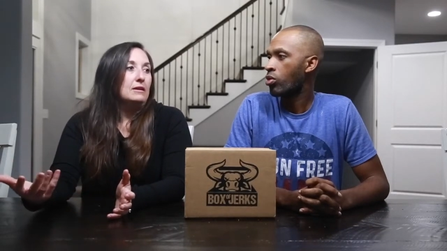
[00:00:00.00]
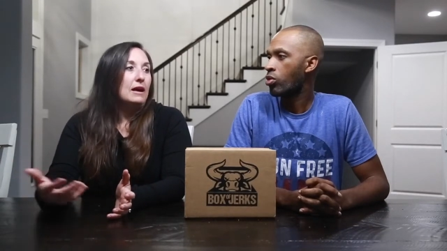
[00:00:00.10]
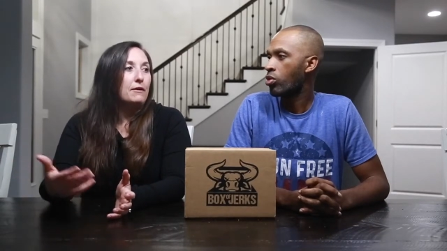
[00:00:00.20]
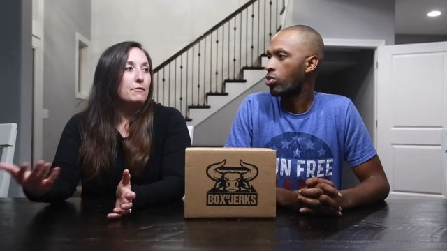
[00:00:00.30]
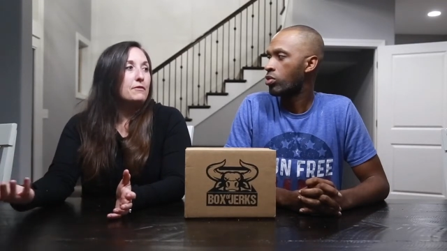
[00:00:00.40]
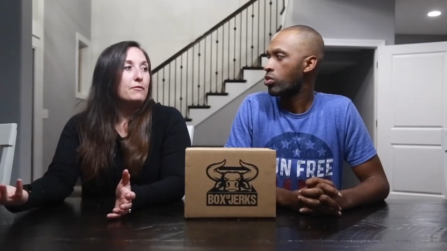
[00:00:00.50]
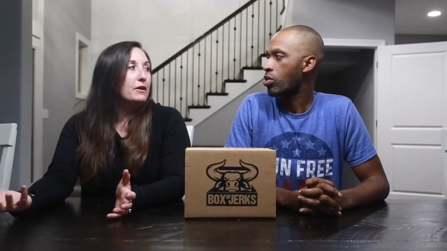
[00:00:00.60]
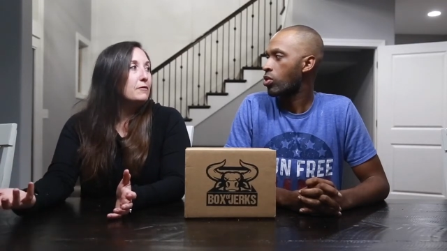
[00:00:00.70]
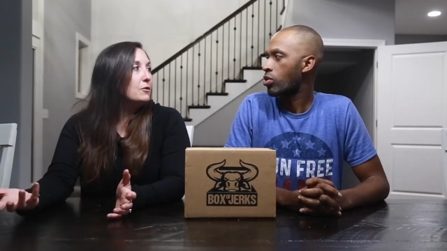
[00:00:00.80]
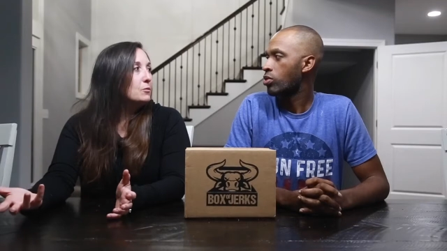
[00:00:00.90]
Speaker 1: every
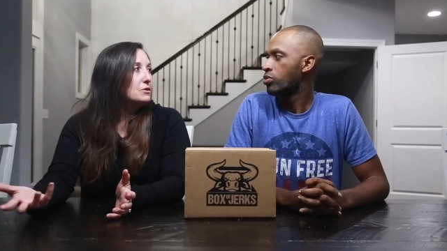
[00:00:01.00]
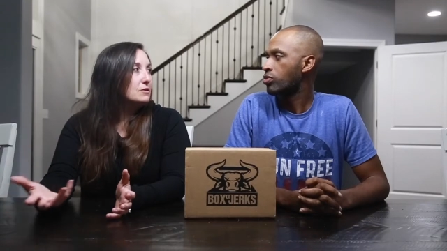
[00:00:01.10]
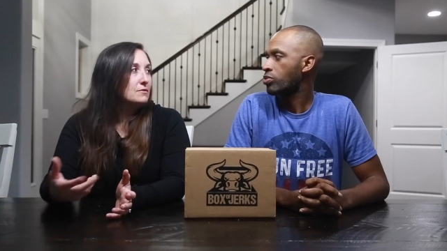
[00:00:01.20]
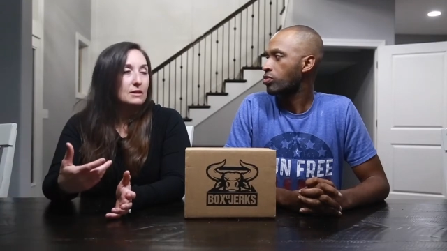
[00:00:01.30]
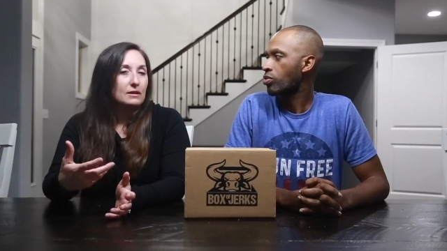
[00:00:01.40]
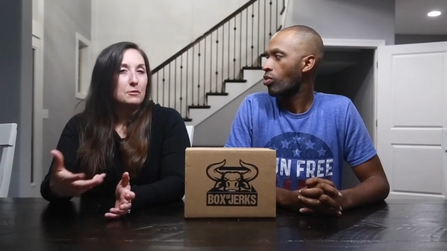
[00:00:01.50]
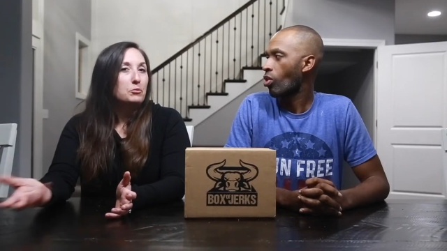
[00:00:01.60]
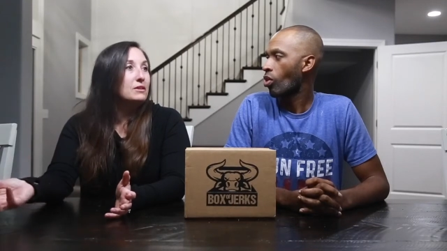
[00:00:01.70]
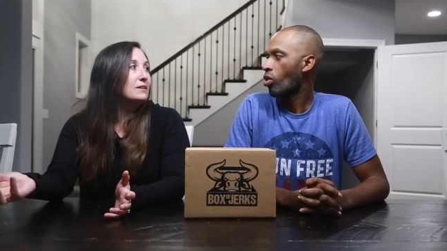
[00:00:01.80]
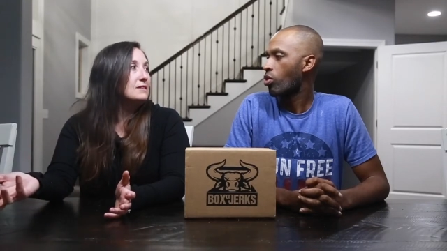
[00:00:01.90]
flavor was
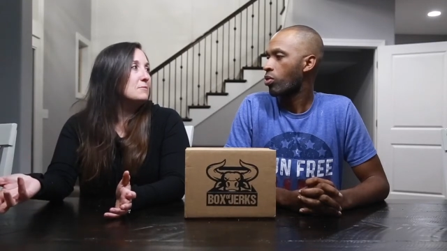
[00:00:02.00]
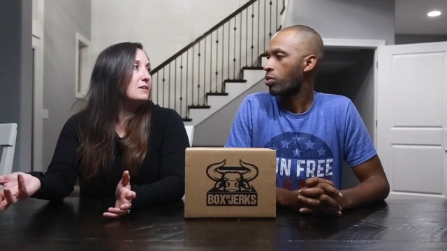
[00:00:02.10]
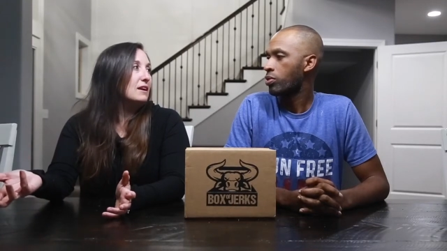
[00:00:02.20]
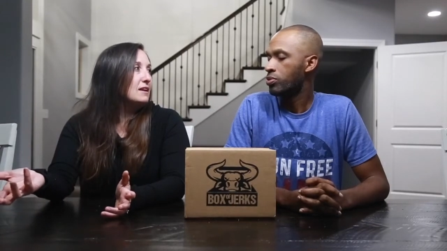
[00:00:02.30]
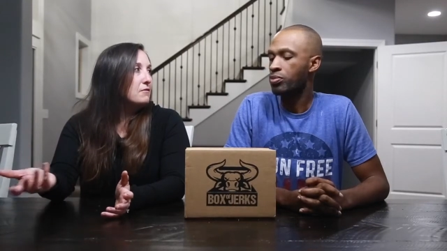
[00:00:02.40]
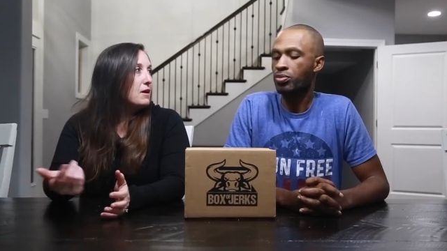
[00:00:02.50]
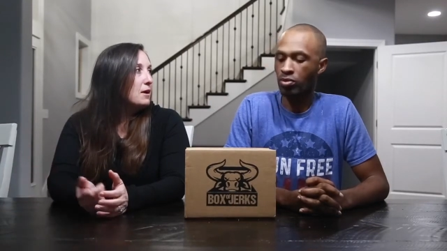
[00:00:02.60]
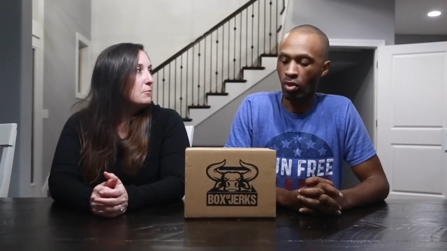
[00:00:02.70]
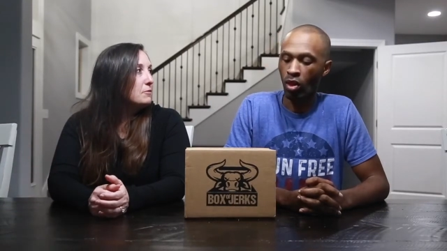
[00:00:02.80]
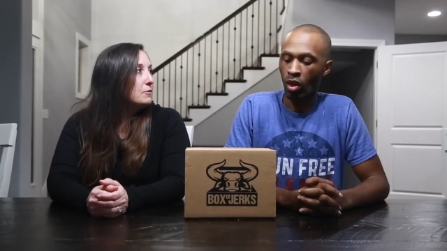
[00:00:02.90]
completely something I'd never
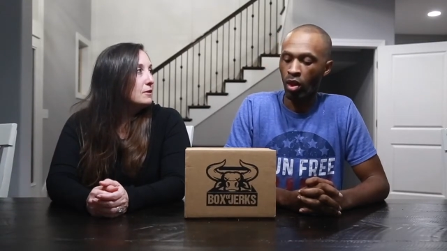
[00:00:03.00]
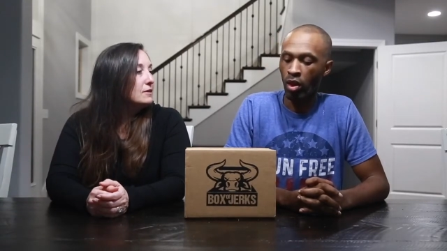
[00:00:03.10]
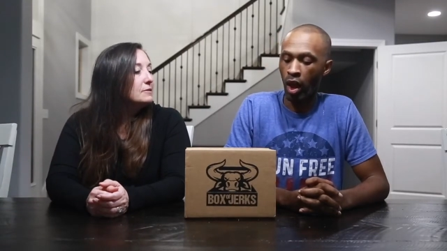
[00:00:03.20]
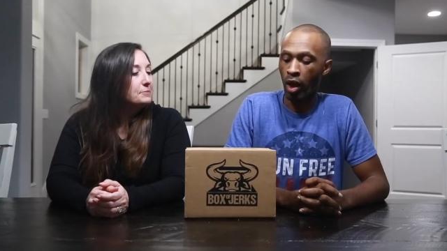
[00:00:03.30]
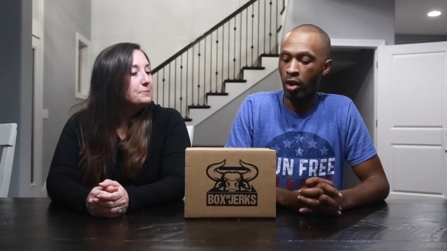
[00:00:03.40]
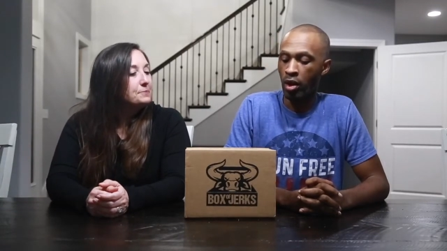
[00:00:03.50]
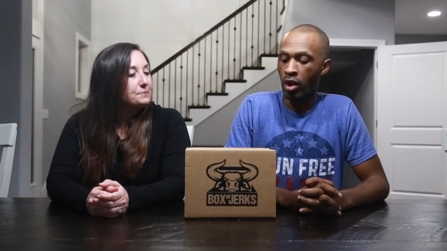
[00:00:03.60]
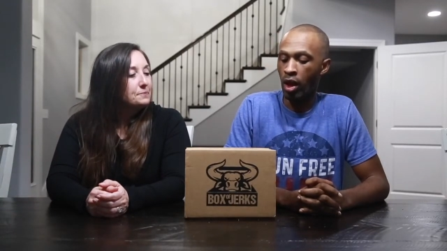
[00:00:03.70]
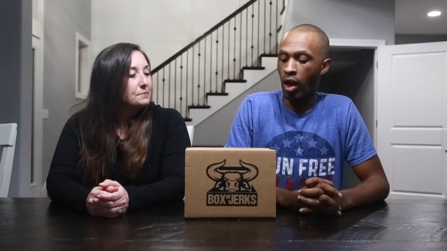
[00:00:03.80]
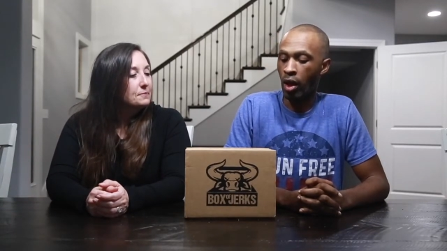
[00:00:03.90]
had before. Yeah.
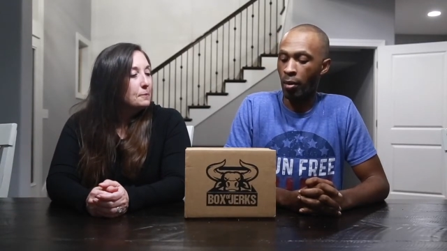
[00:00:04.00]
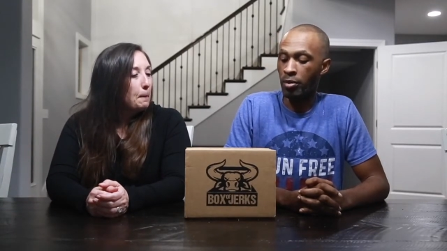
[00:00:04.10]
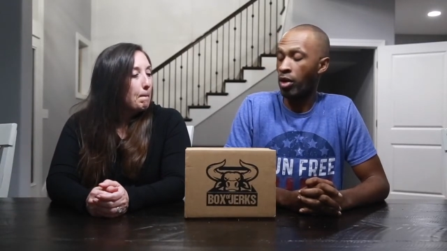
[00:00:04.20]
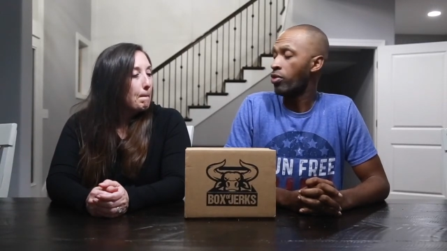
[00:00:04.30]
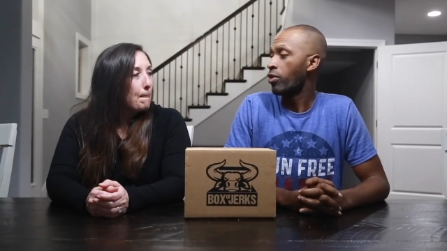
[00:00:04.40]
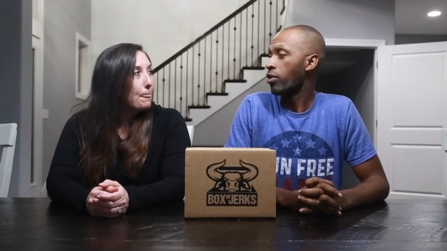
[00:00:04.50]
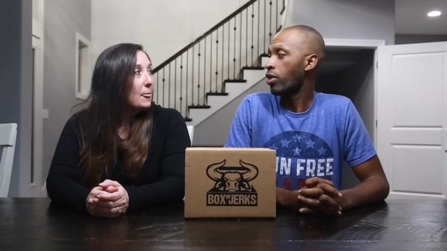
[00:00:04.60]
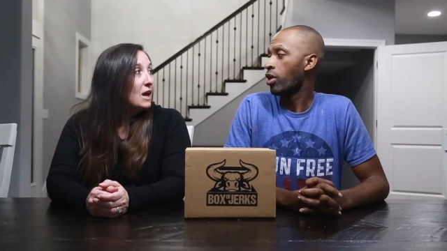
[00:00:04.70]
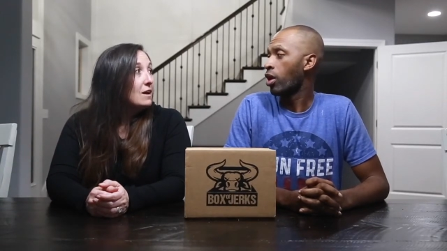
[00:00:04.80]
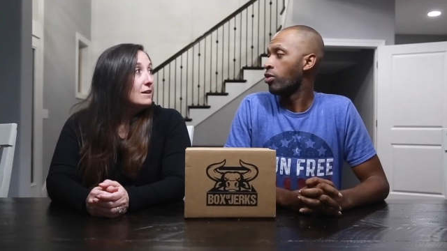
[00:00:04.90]
Speaker 2: Uh, I'm
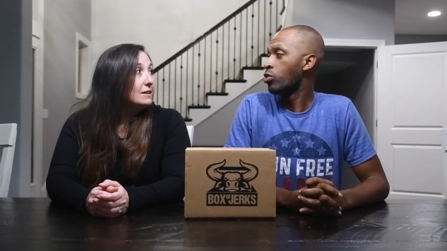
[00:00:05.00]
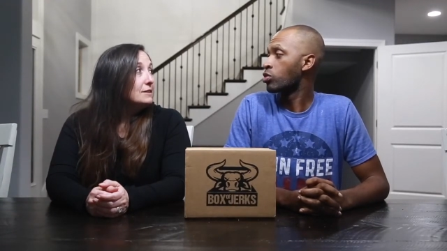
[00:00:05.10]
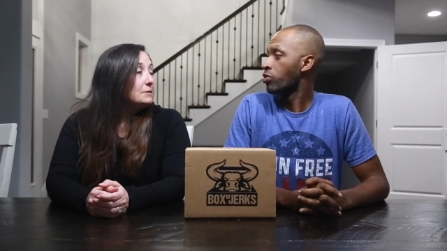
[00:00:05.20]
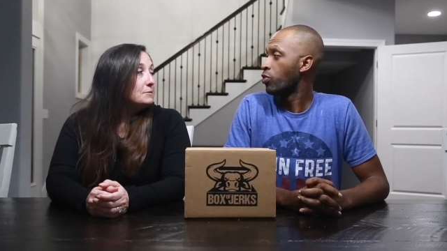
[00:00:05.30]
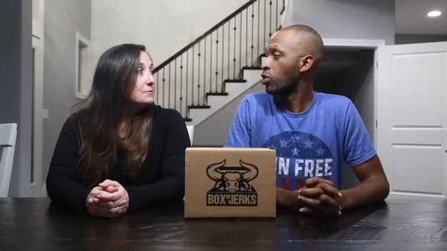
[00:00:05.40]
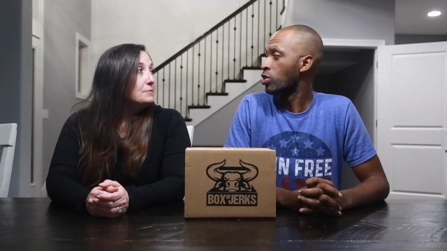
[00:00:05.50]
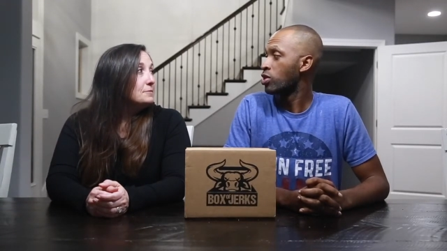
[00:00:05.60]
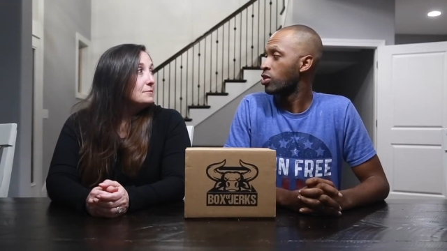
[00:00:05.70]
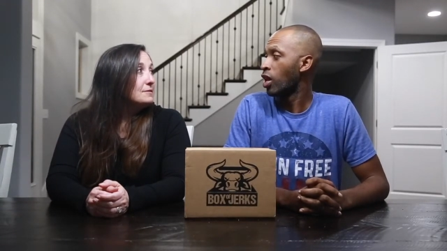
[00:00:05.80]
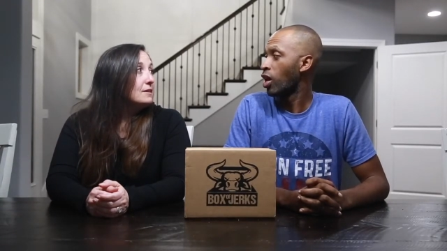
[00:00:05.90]
definitely getting towards the full
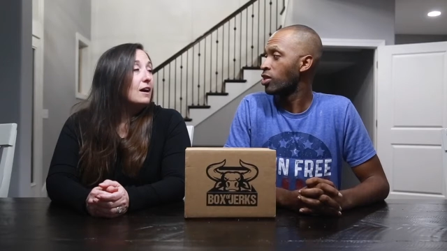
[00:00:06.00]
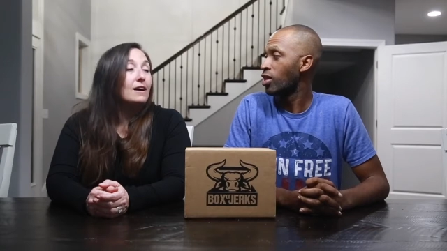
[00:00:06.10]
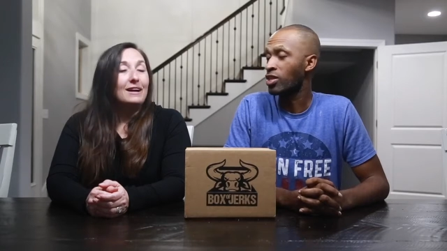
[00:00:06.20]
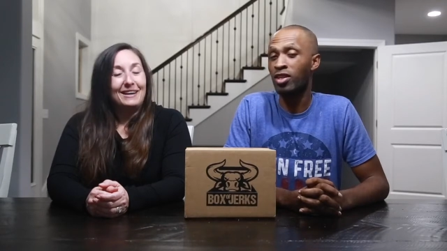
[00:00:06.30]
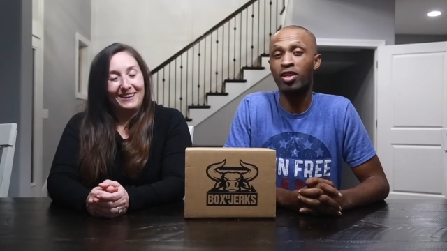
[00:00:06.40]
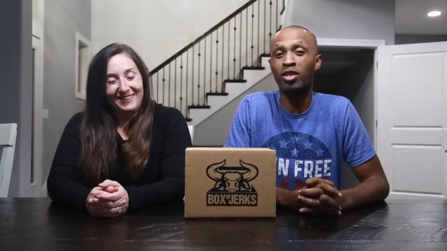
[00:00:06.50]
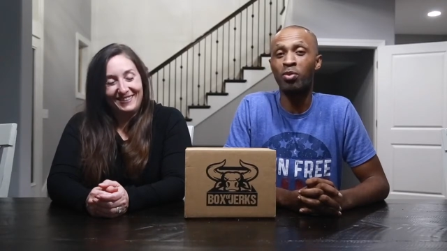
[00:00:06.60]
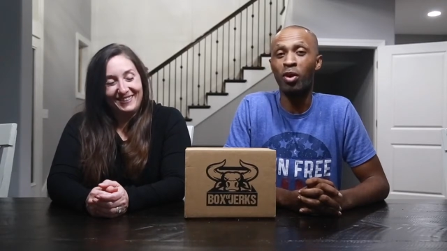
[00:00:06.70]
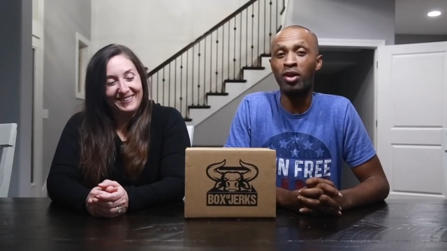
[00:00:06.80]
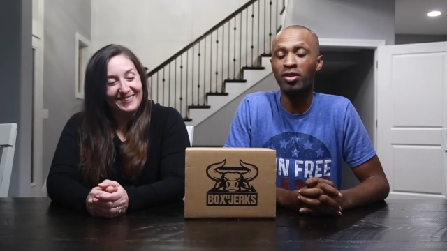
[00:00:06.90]
se section at this
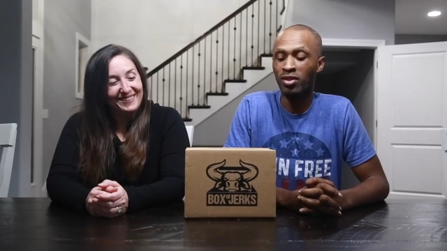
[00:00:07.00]
point.